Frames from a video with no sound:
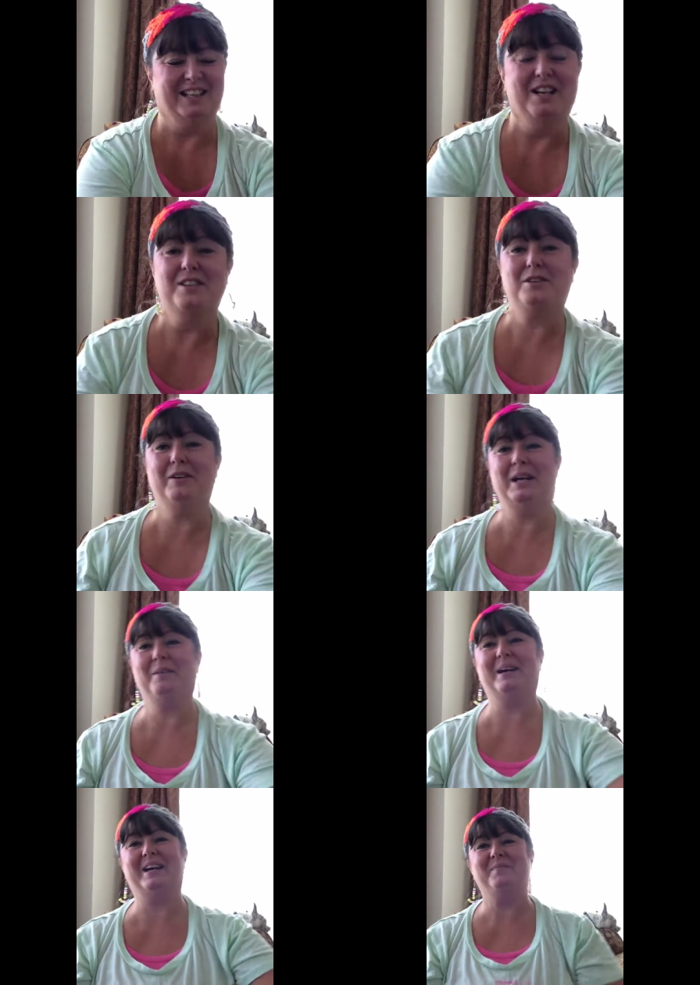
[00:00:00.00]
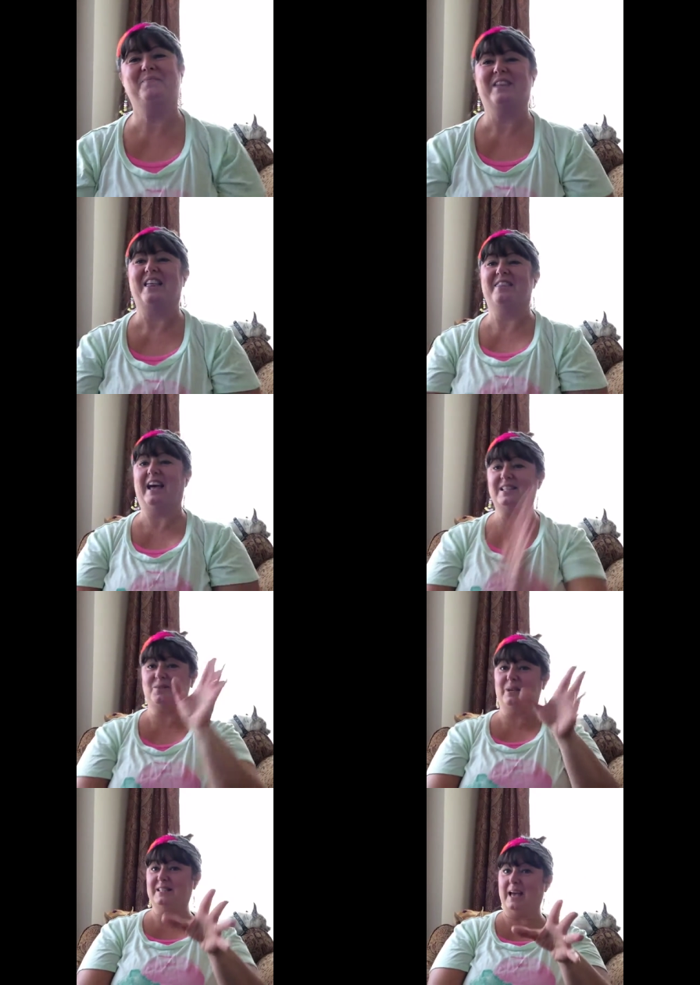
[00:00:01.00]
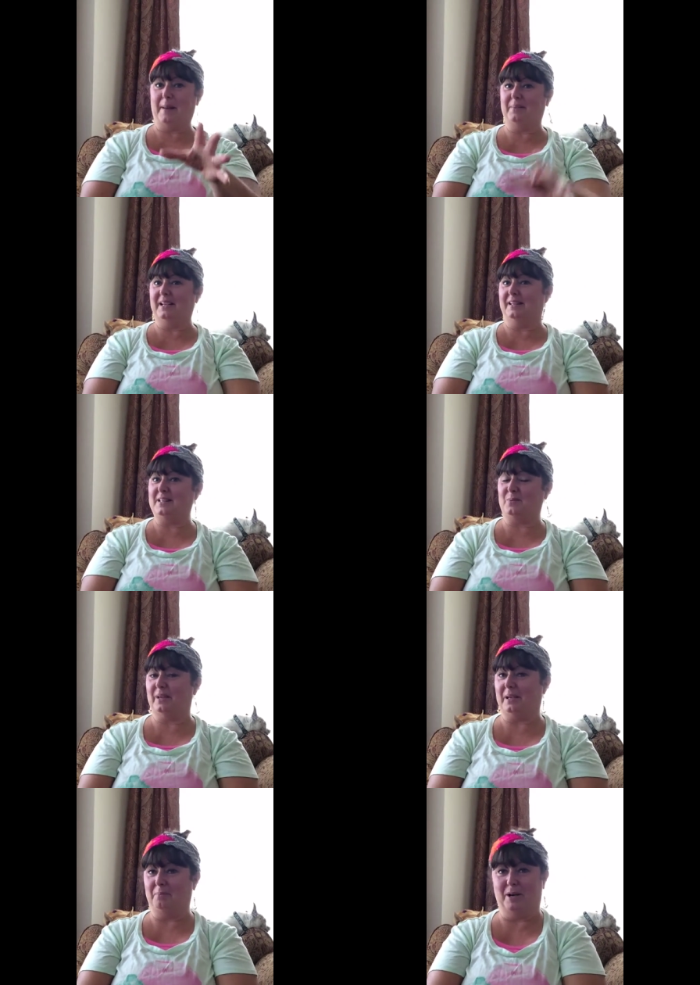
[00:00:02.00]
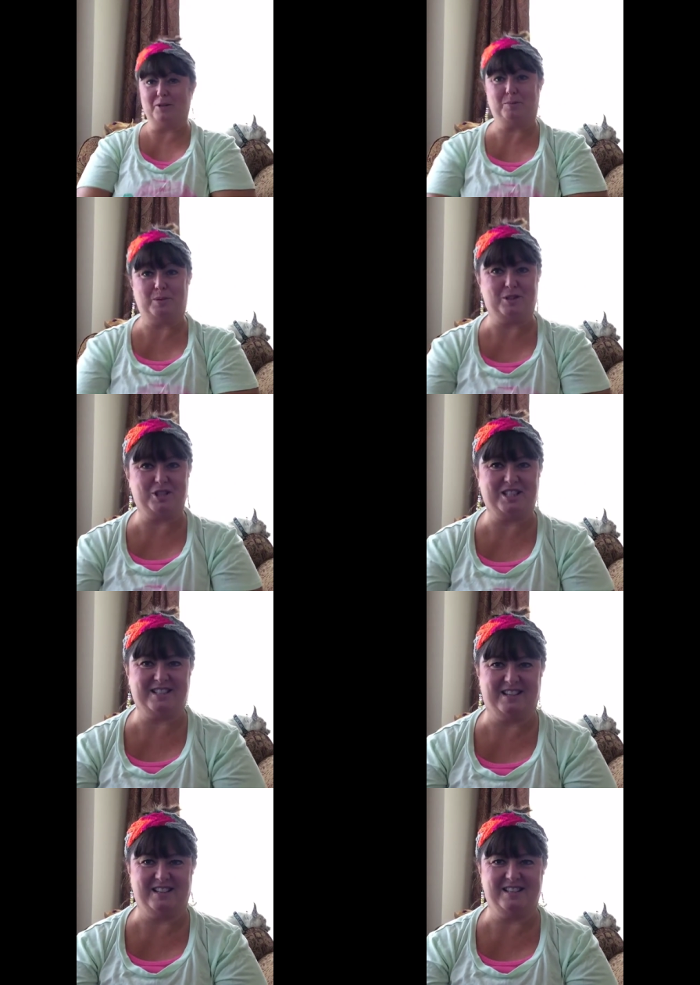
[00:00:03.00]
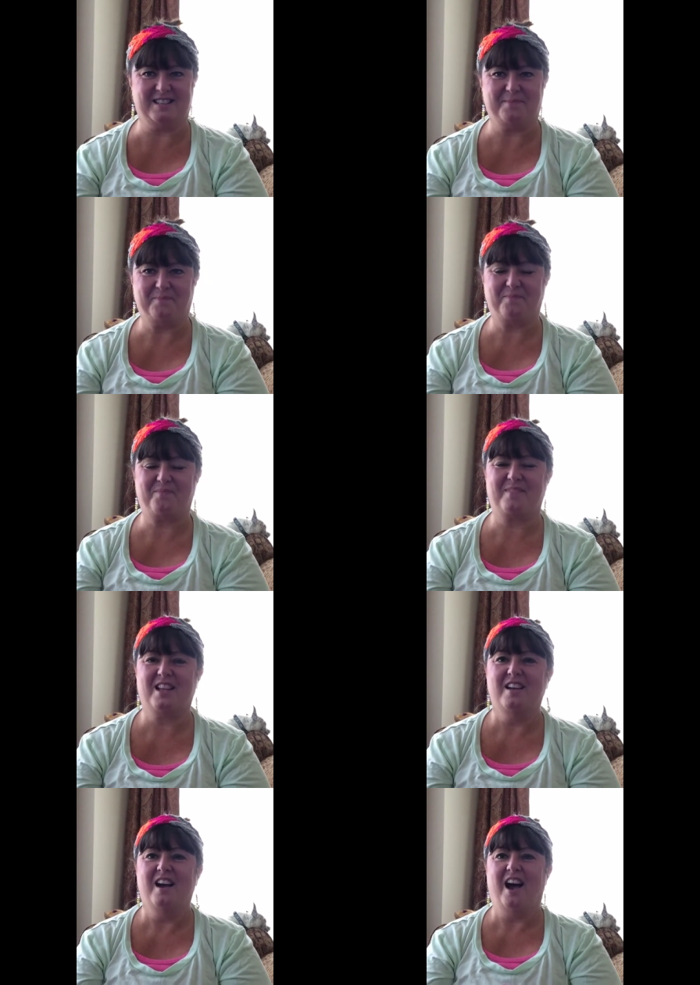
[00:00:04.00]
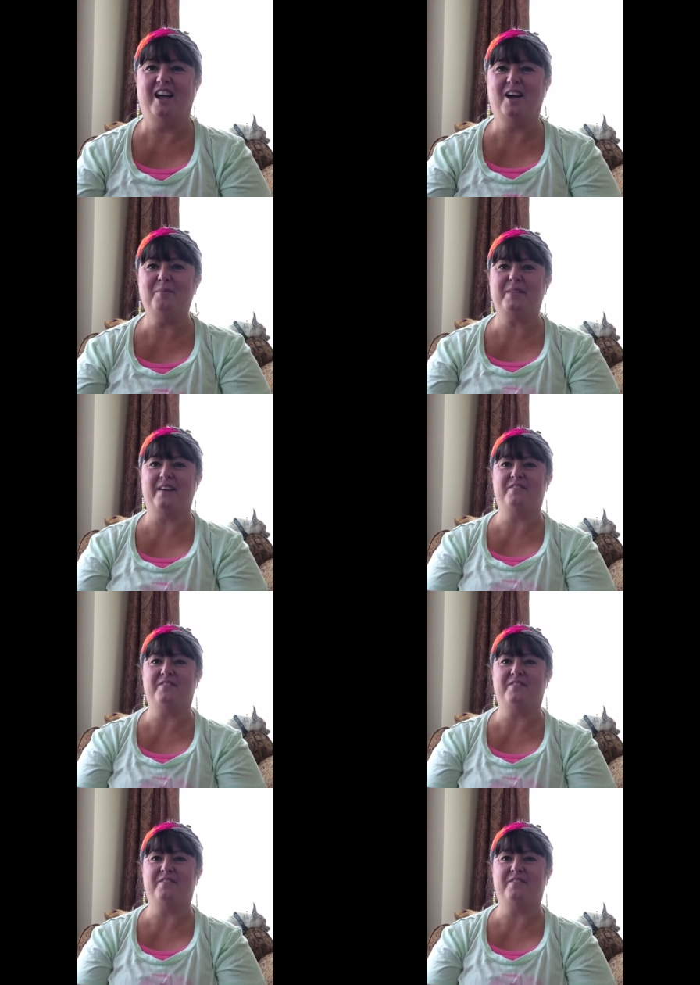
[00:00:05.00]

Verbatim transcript: So anyway, that's what's happening this week at Posh Pooch Designs. I hope that